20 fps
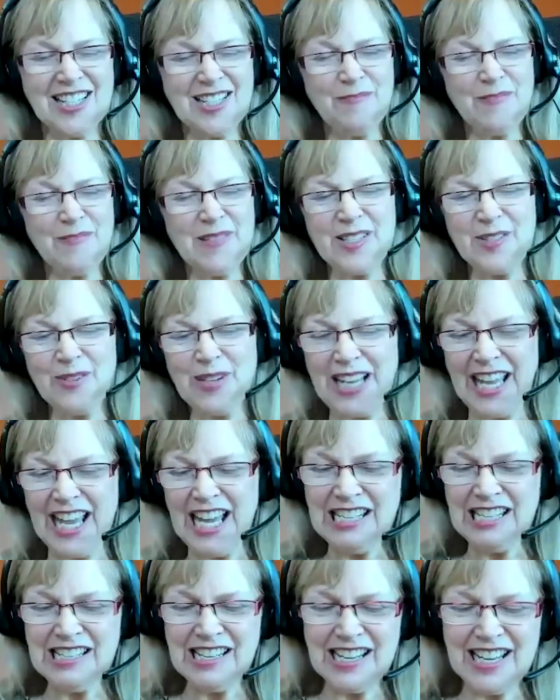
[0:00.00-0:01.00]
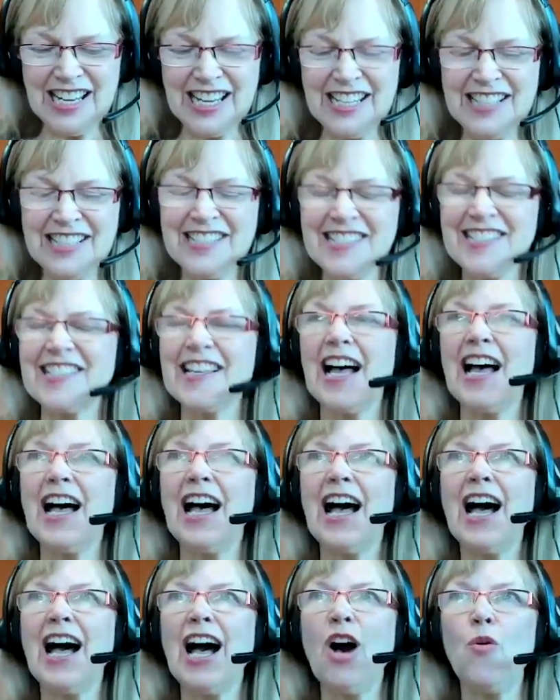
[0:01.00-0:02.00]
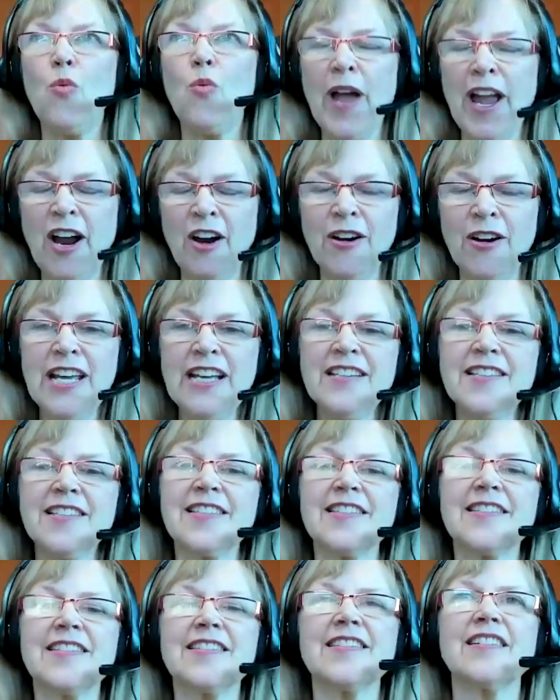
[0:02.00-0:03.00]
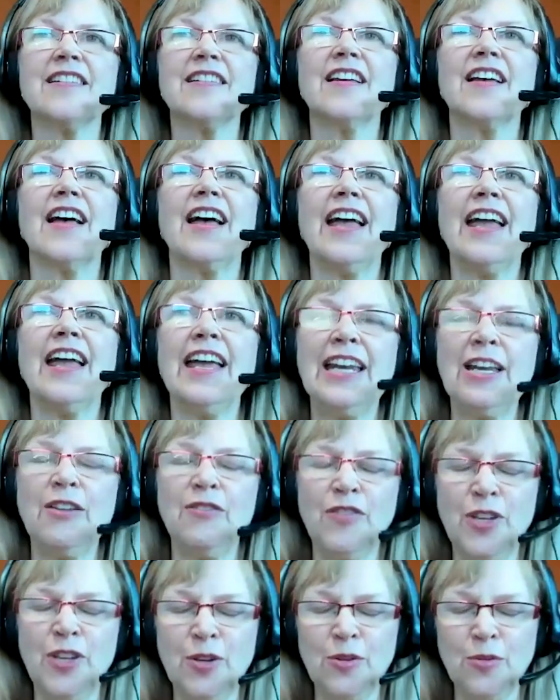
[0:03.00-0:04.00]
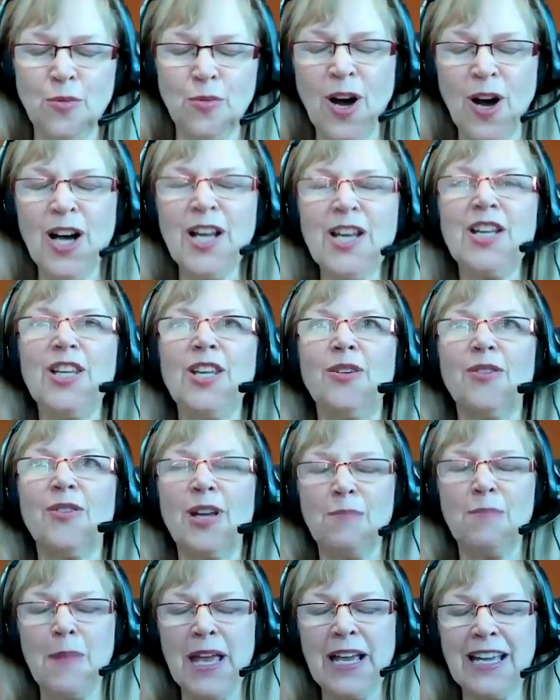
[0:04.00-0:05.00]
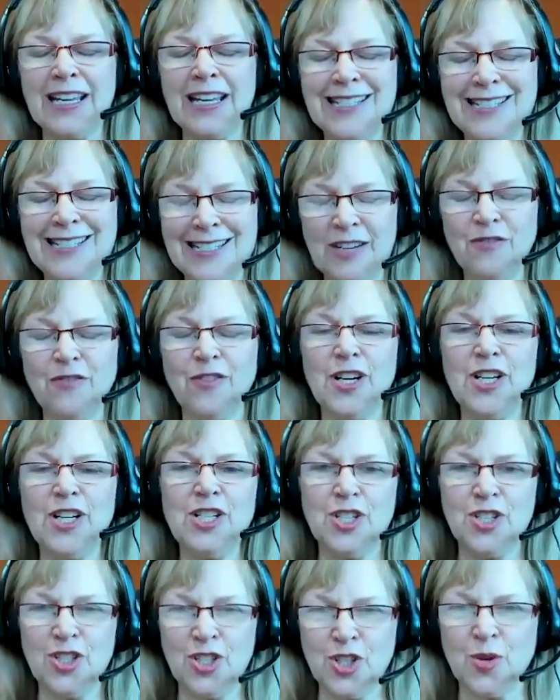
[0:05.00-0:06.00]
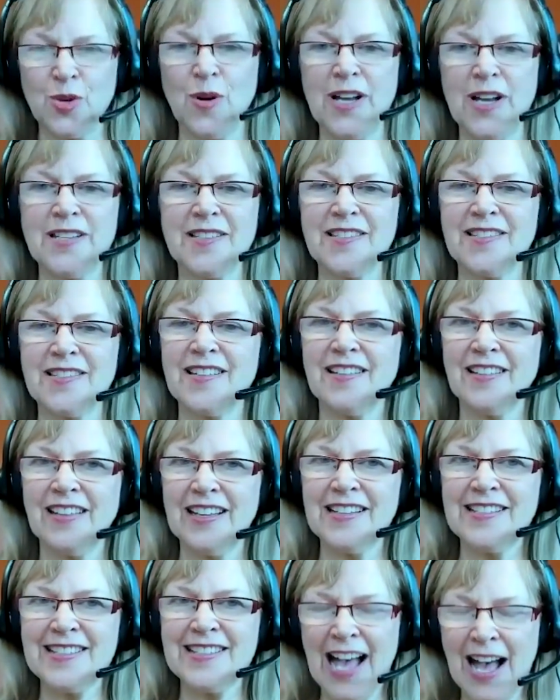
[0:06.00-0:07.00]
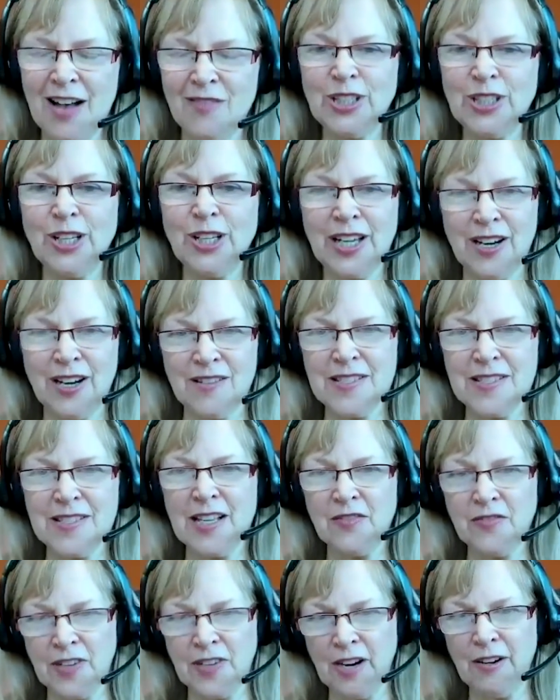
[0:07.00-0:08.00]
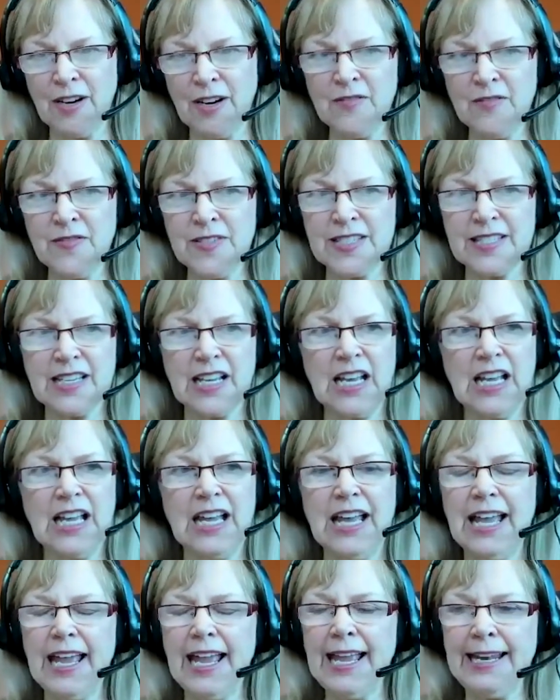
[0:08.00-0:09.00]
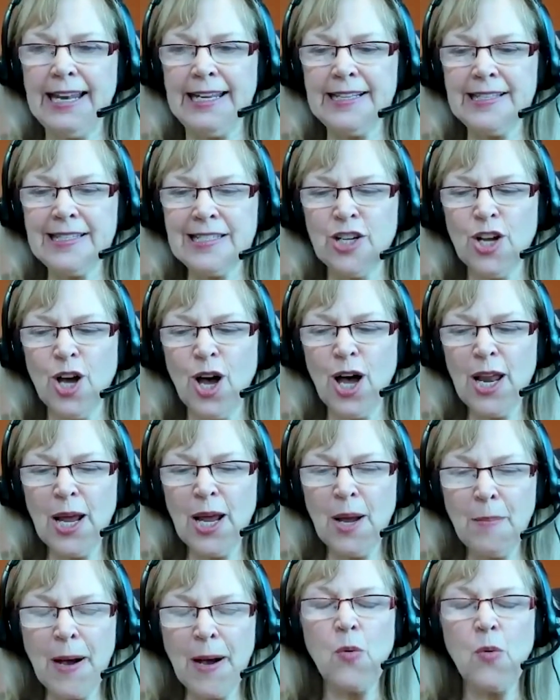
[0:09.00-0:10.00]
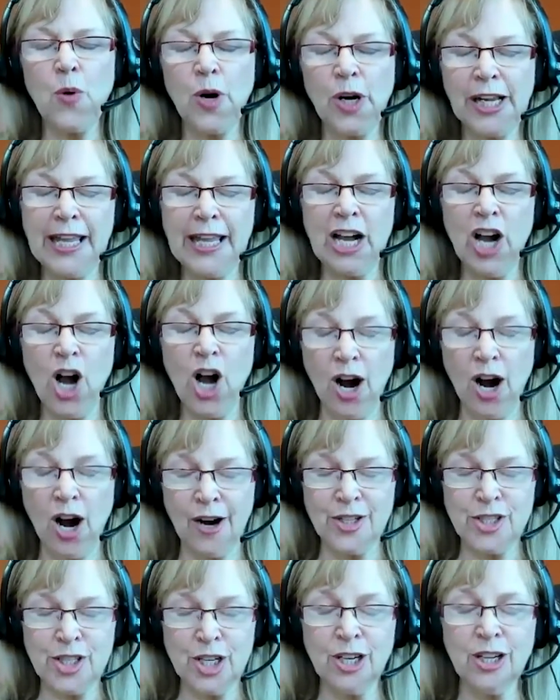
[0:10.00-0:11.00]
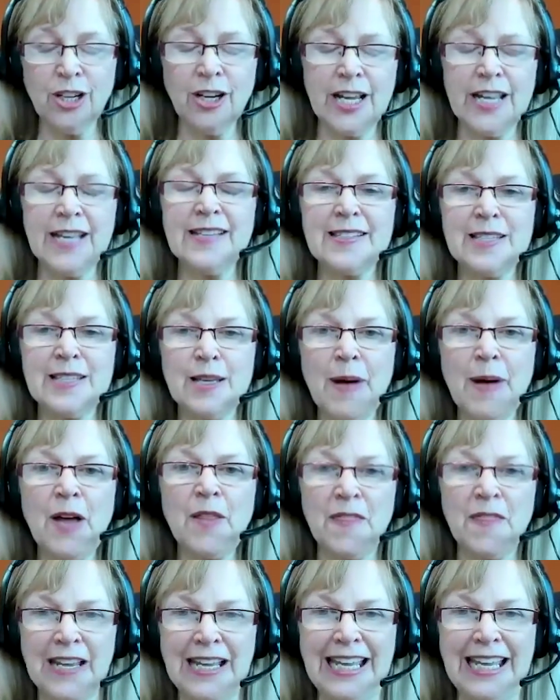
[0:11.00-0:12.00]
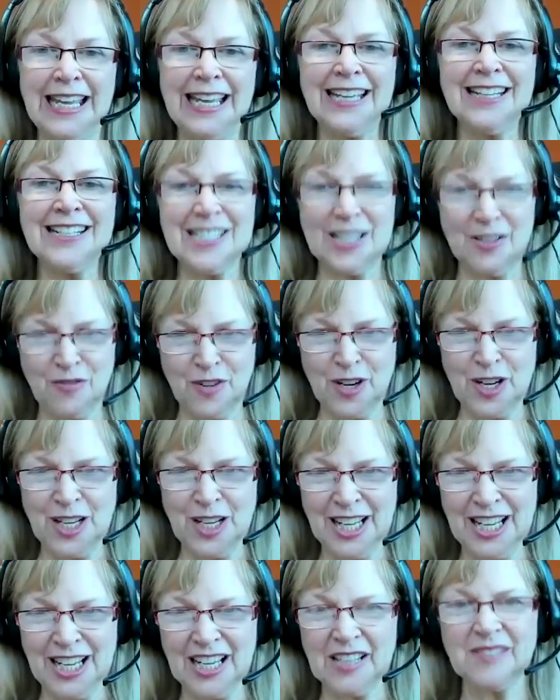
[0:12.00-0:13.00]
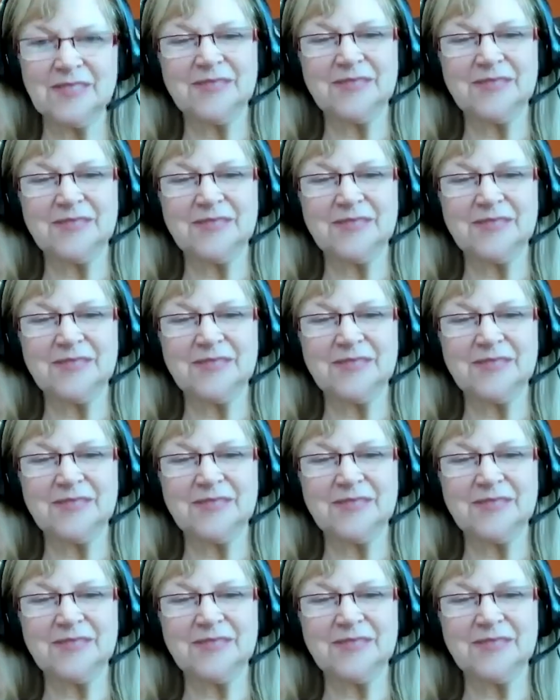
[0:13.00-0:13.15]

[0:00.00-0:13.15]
awesome so again it's awareness and if you want you can make a different choice let's have a look at our self narratives and it's not about working harder it's about thinking differently